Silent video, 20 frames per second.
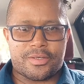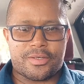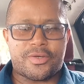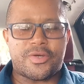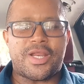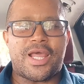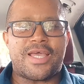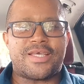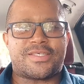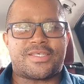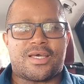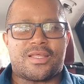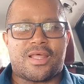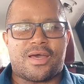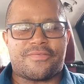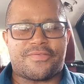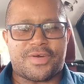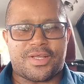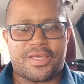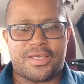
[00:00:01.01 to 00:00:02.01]
Good day, South
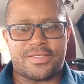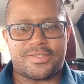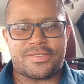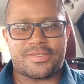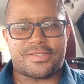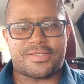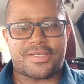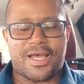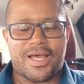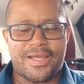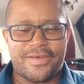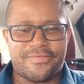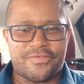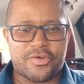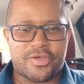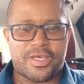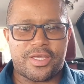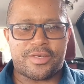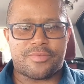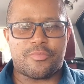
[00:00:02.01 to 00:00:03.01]
Africans.
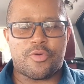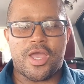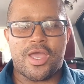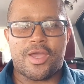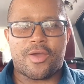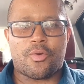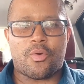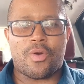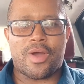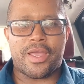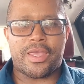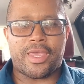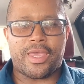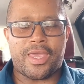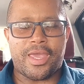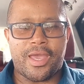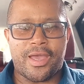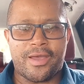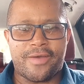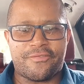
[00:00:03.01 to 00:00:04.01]
Advocate Moekwa
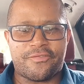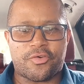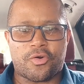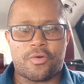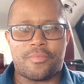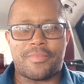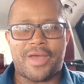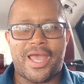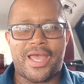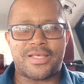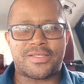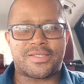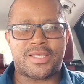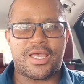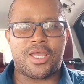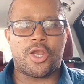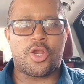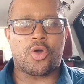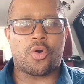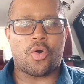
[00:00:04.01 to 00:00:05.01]
here from
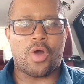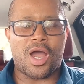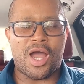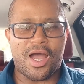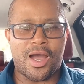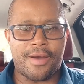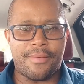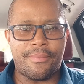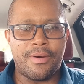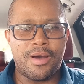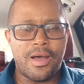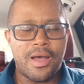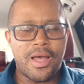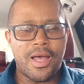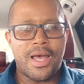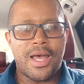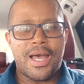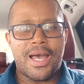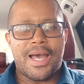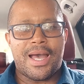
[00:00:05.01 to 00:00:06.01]
SA Law Hub.
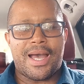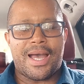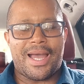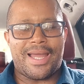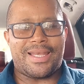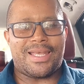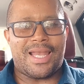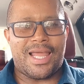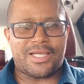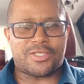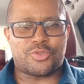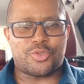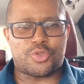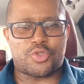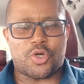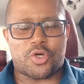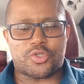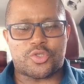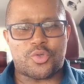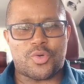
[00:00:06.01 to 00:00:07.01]
I'd like to
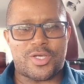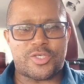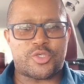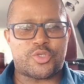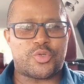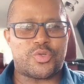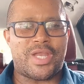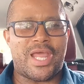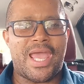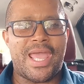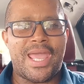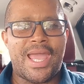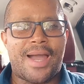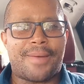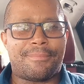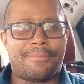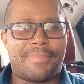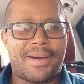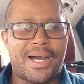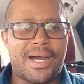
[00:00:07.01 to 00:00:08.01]
talk to us today
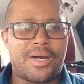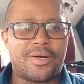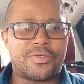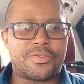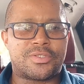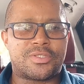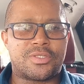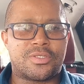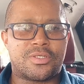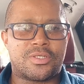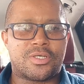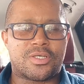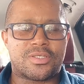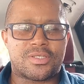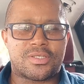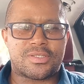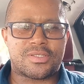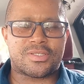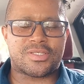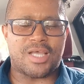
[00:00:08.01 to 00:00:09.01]
about
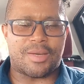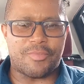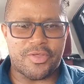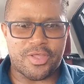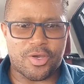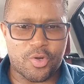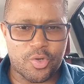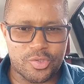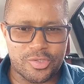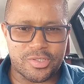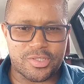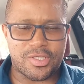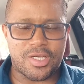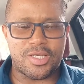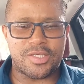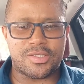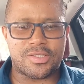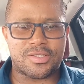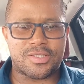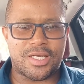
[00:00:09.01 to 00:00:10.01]
some of the
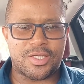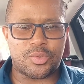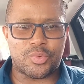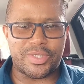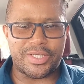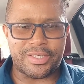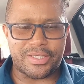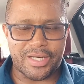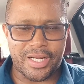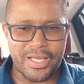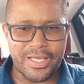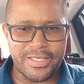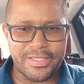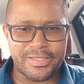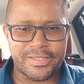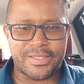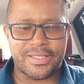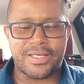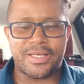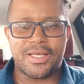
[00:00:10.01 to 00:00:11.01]
concerns that were
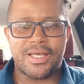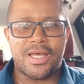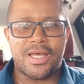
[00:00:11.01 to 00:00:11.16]
raised